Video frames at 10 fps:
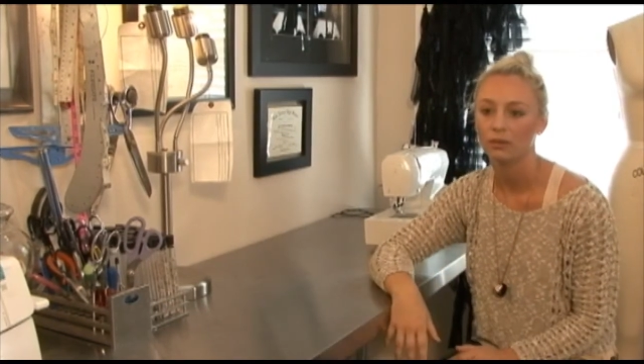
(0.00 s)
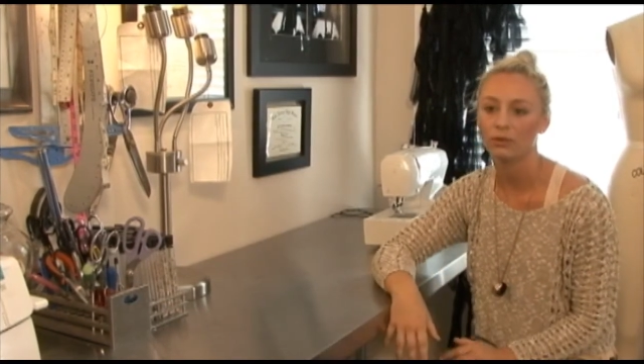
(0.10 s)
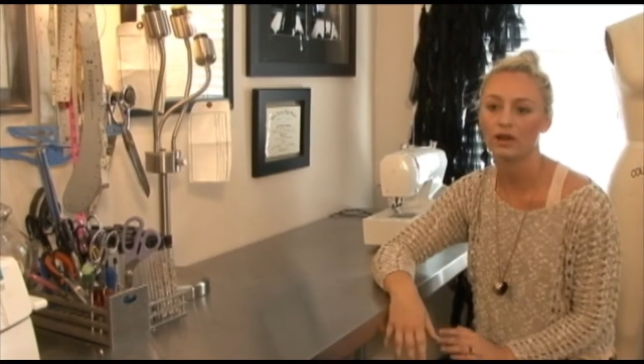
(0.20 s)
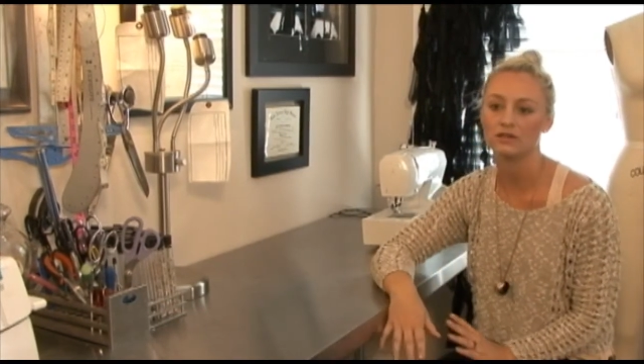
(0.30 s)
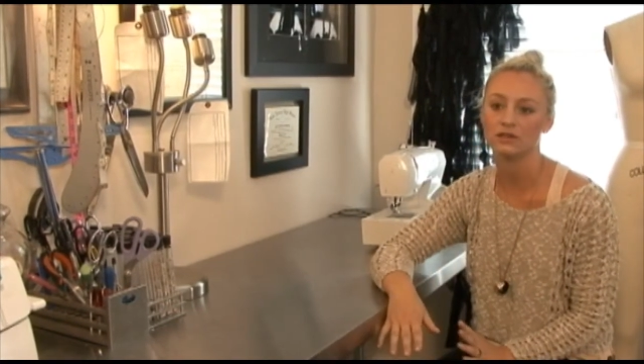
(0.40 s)

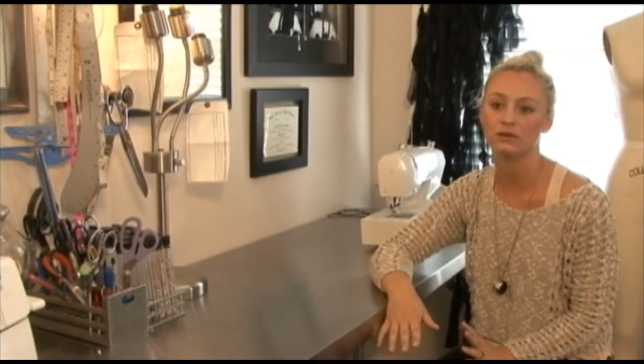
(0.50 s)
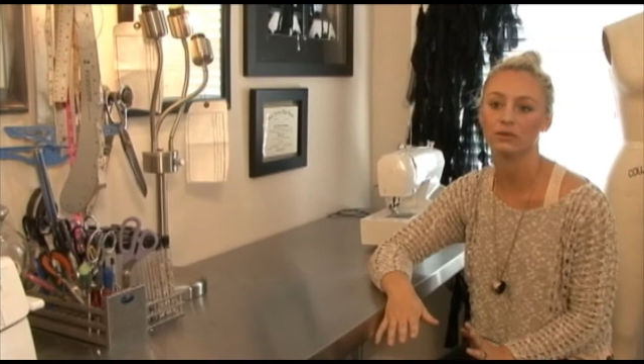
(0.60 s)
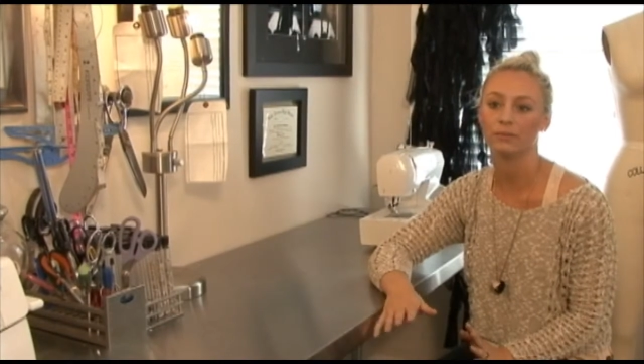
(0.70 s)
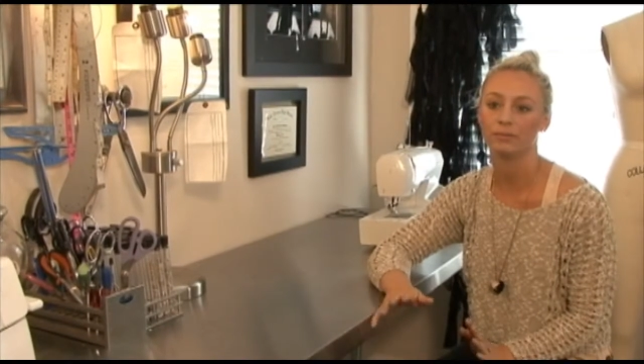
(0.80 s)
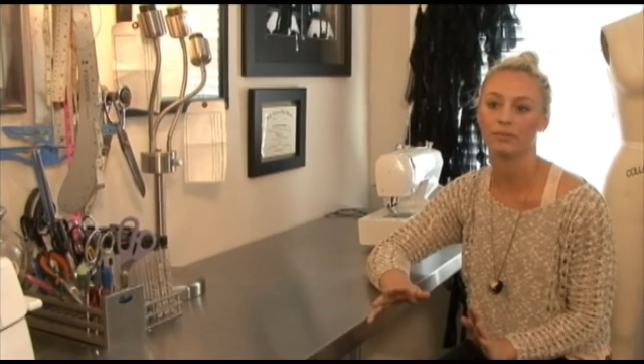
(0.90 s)
When I
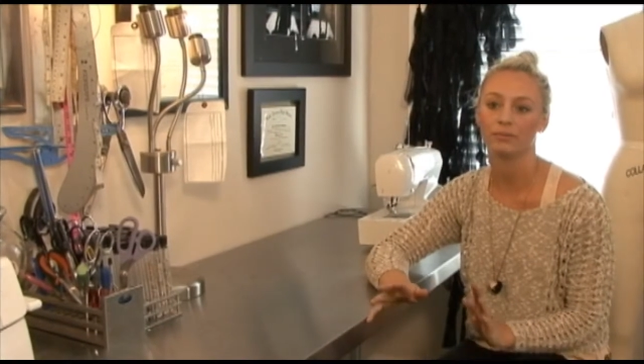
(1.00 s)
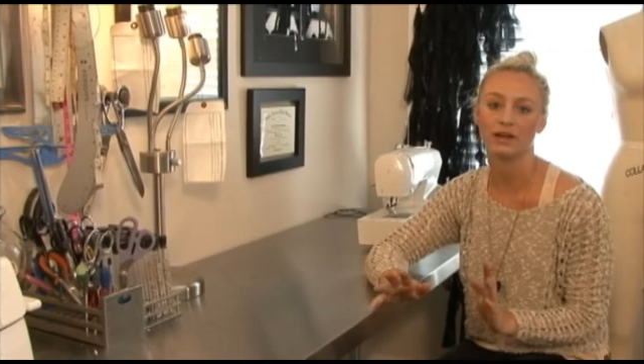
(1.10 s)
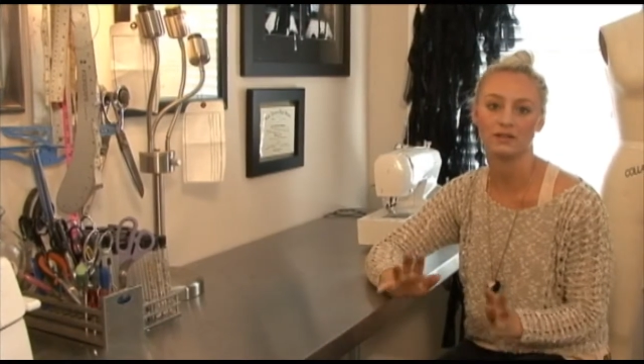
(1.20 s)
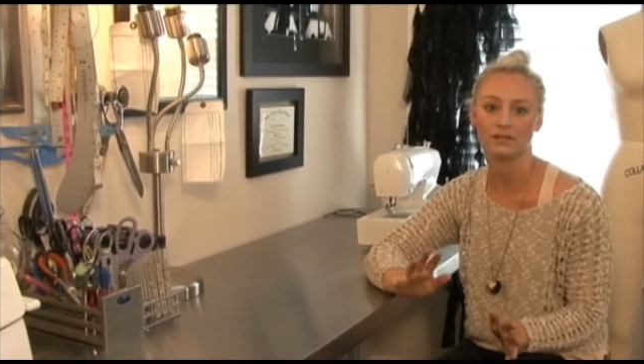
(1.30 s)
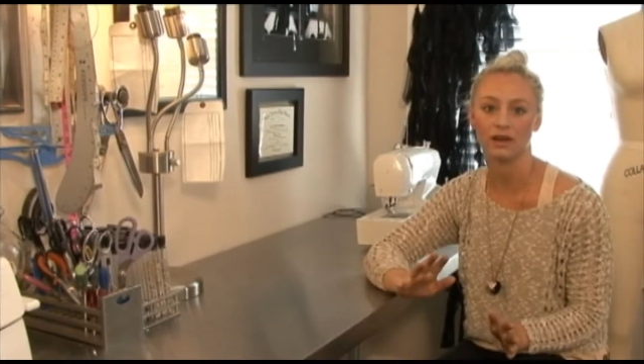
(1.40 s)
do my
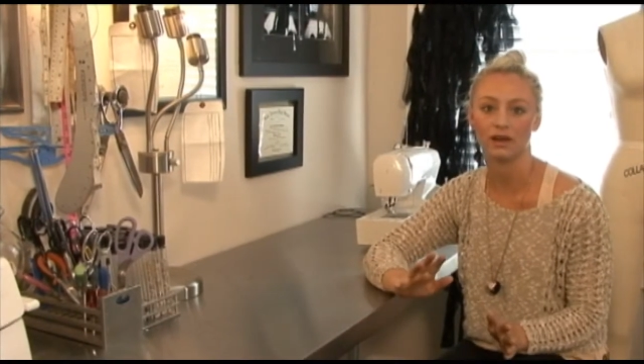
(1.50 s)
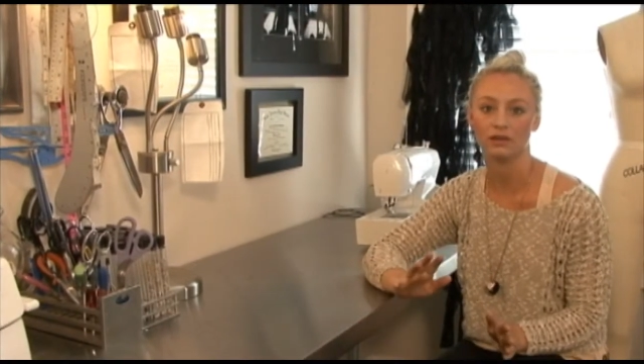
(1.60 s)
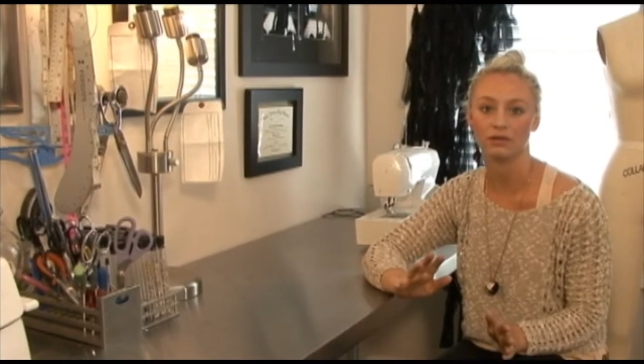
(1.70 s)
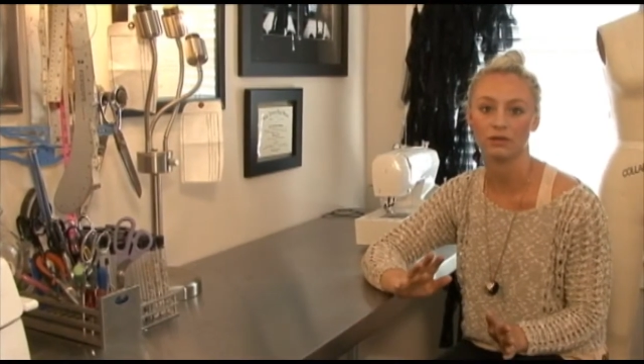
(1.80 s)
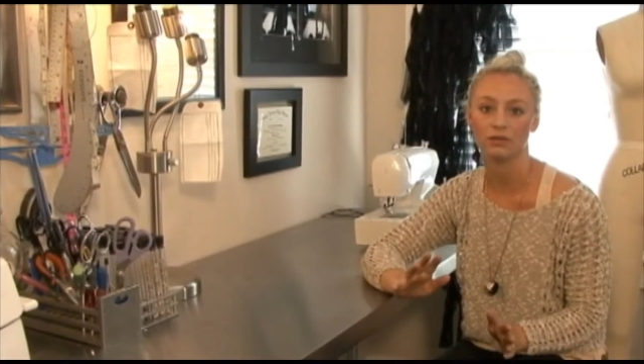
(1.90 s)

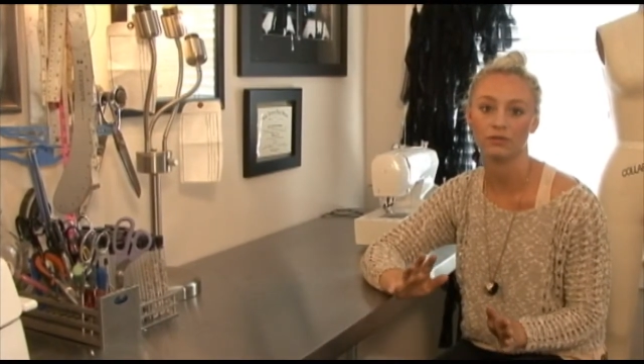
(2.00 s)
design